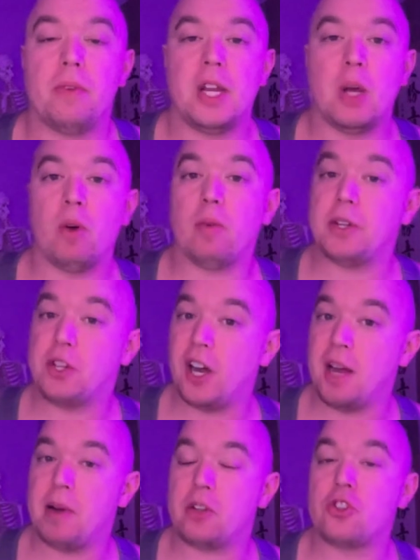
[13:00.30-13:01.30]
video where we
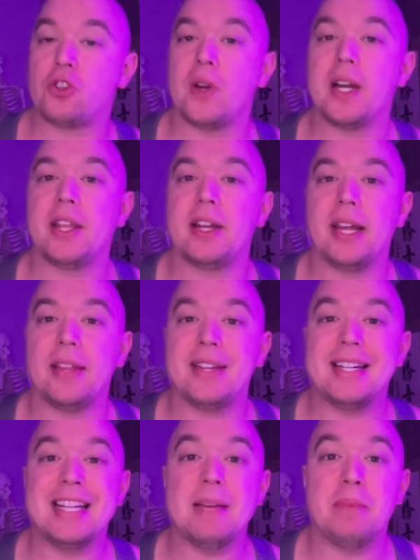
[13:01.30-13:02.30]
talk about strengthening the
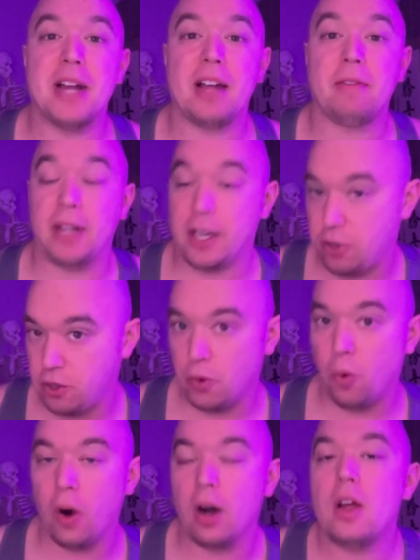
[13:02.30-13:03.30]
deep neck flexors
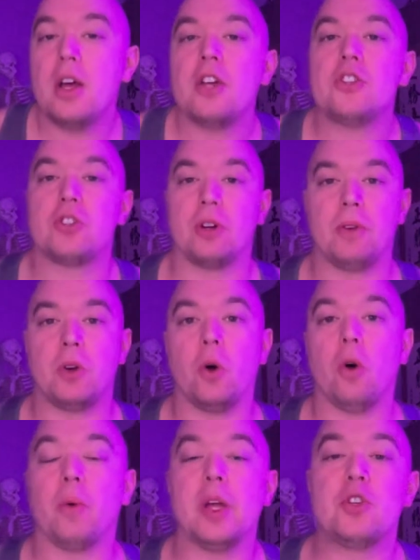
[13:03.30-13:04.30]
or
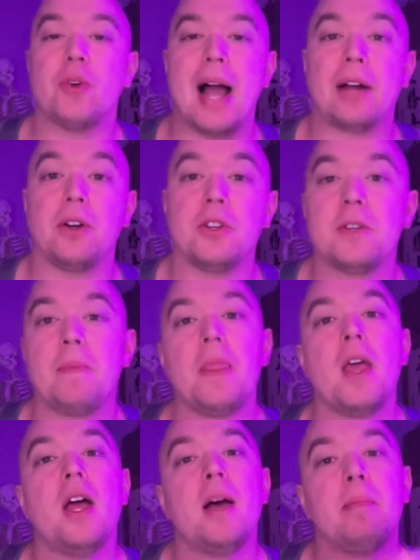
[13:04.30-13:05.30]
cervical retractors.
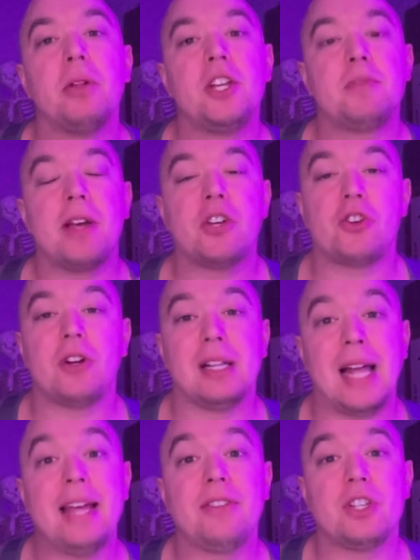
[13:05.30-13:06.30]
Please make sure to
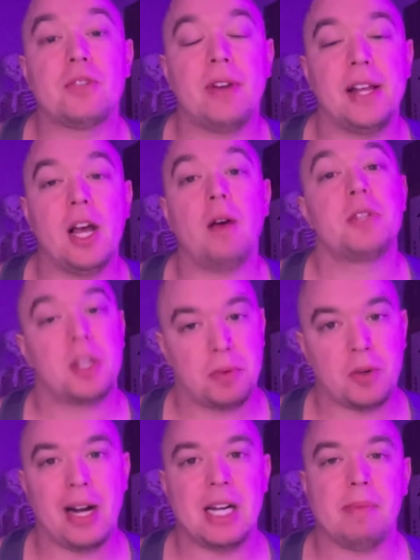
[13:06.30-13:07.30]
like this video,
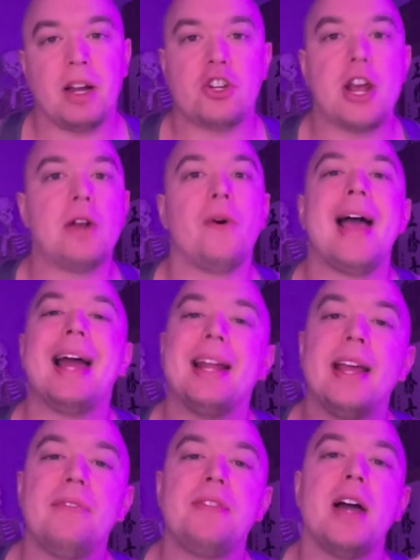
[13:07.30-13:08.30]
subscribe to my channel, and
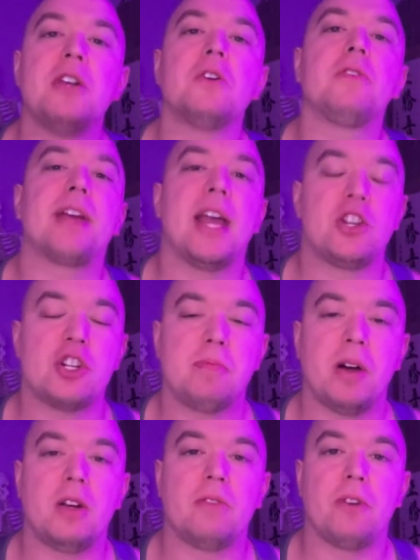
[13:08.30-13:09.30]
hit that notification
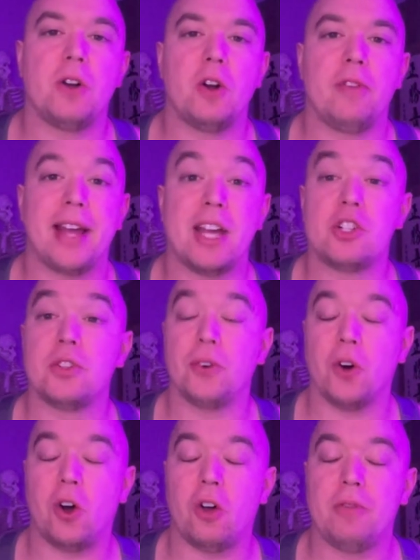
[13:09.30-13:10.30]
button for notifications for
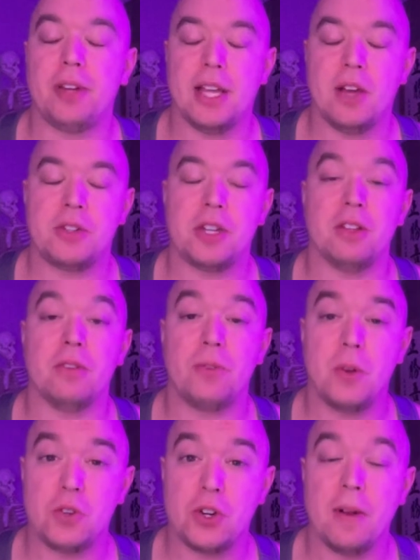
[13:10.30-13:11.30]
all videos in the
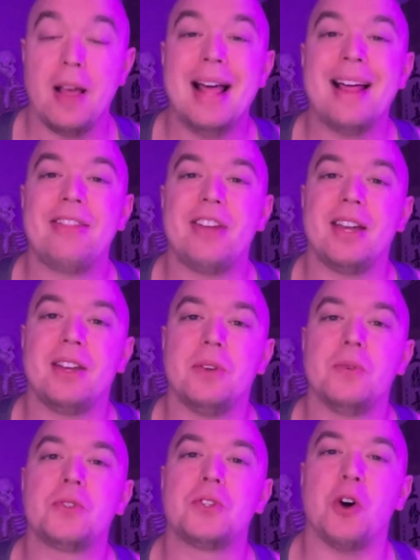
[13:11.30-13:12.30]
future. Thank
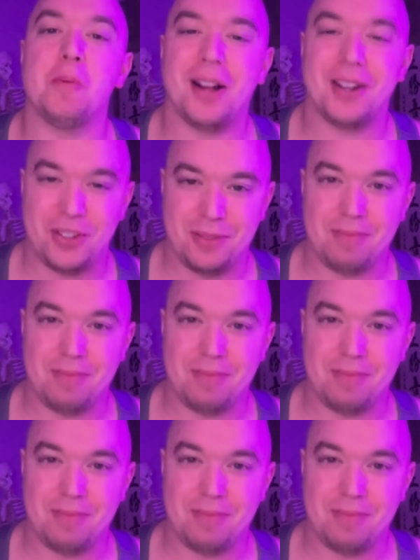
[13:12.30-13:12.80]
you so much.